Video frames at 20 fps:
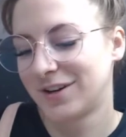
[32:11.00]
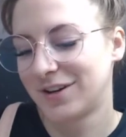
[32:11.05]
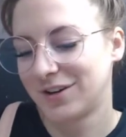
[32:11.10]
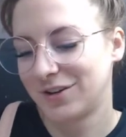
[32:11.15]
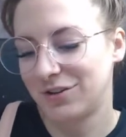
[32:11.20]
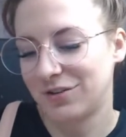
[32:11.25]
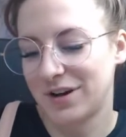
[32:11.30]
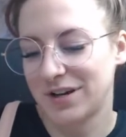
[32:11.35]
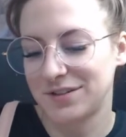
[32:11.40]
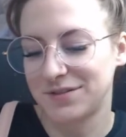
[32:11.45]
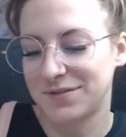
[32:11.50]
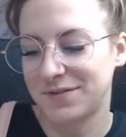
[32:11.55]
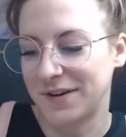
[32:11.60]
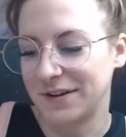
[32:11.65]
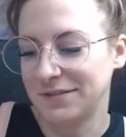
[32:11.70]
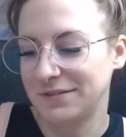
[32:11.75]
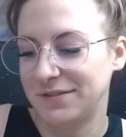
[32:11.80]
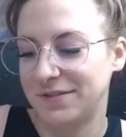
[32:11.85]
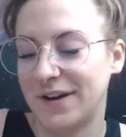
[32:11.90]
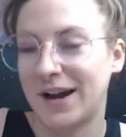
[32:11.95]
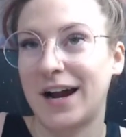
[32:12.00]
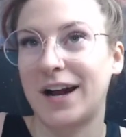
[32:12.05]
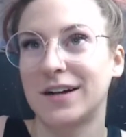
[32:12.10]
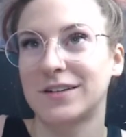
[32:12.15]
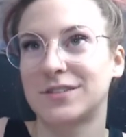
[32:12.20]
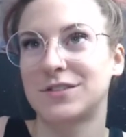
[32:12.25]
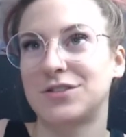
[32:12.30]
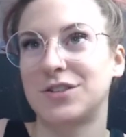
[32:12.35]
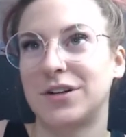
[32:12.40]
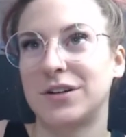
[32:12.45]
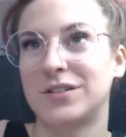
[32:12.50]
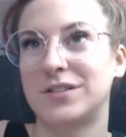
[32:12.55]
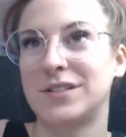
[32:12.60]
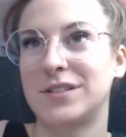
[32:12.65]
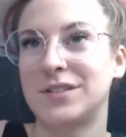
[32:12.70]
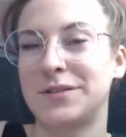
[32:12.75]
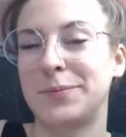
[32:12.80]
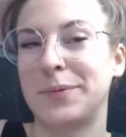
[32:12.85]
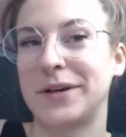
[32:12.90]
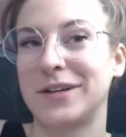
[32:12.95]
You guys, fun fact.
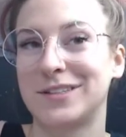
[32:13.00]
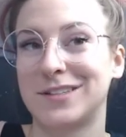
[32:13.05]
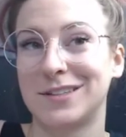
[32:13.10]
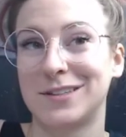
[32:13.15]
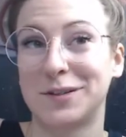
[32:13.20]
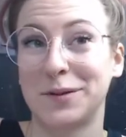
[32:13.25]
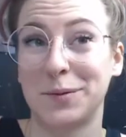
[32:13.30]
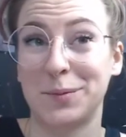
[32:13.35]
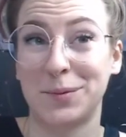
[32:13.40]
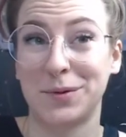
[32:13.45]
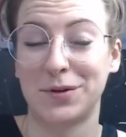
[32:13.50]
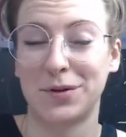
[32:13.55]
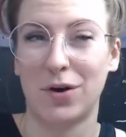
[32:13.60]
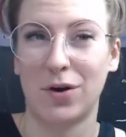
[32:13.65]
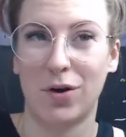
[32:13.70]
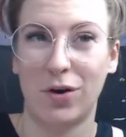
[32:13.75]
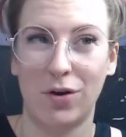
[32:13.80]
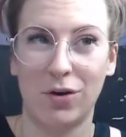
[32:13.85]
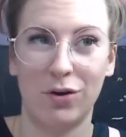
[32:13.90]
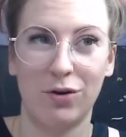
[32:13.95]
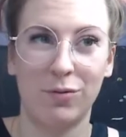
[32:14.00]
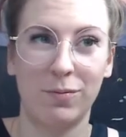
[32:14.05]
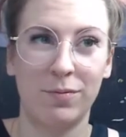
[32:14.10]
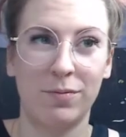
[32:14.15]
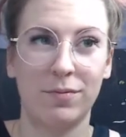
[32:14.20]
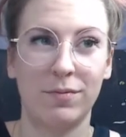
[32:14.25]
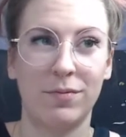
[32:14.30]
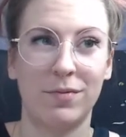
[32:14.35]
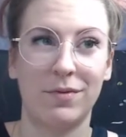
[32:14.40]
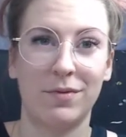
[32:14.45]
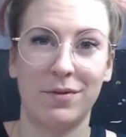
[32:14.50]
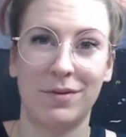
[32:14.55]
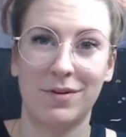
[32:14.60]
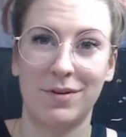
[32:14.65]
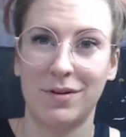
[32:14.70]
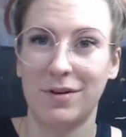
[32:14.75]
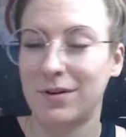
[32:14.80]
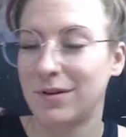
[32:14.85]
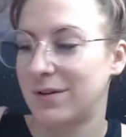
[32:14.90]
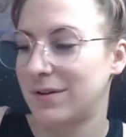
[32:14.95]
Justin's basically been home.
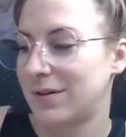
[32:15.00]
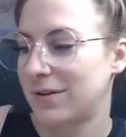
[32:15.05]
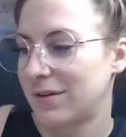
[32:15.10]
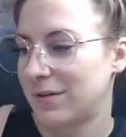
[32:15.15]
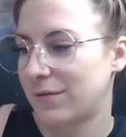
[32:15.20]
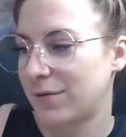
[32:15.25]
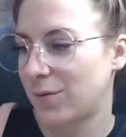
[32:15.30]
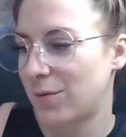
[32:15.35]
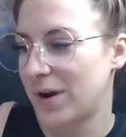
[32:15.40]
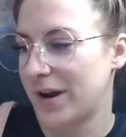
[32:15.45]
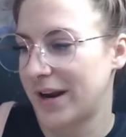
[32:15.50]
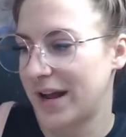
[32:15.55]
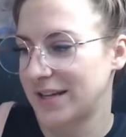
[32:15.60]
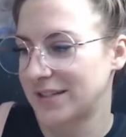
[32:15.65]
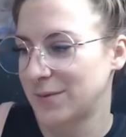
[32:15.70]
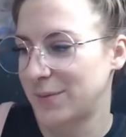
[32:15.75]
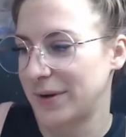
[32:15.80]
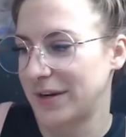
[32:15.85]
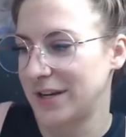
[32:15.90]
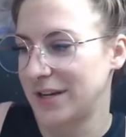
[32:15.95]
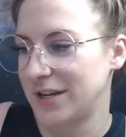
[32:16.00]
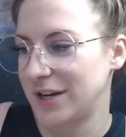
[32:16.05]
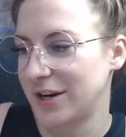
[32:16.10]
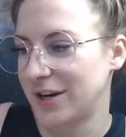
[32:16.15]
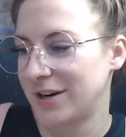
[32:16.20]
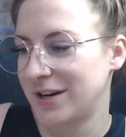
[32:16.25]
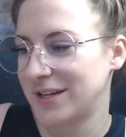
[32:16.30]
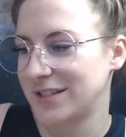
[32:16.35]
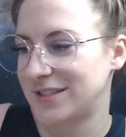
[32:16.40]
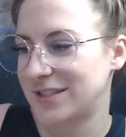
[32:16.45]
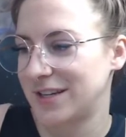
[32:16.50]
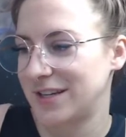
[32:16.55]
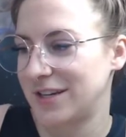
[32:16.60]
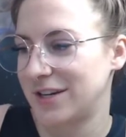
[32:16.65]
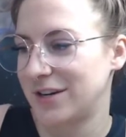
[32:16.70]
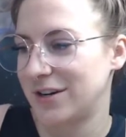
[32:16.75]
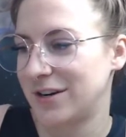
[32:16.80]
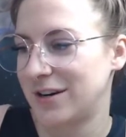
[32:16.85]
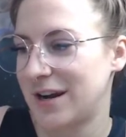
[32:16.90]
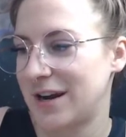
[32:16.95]
For what? Has it been a year? Is the
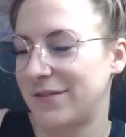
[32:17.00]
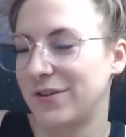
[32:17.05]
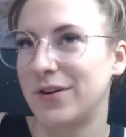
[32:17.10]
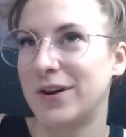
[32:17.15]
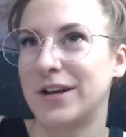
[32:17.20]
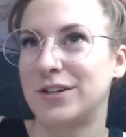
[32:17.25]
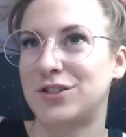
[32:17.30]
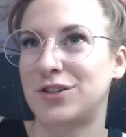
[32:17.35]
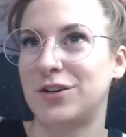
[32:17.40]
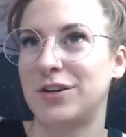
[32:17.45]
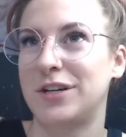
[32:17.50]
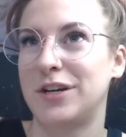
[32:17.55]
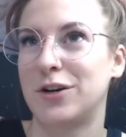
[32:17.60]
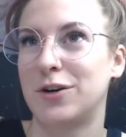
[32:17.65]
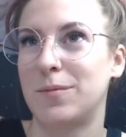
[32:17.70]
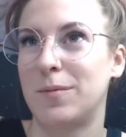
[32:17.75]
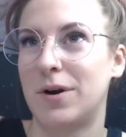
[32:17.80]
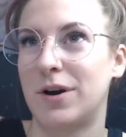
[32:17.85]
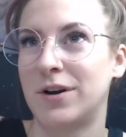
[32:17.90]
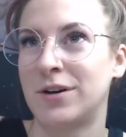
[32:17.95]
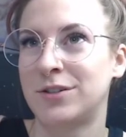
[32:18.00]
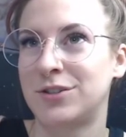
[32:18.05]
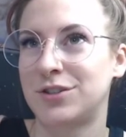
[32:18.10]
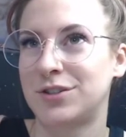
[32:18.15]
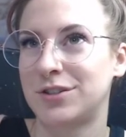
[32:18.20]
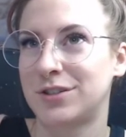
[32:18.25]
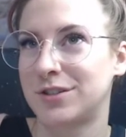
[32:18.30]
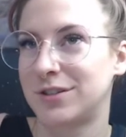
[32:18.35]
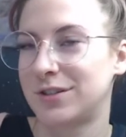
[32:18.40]
year? Have you hit your year, March?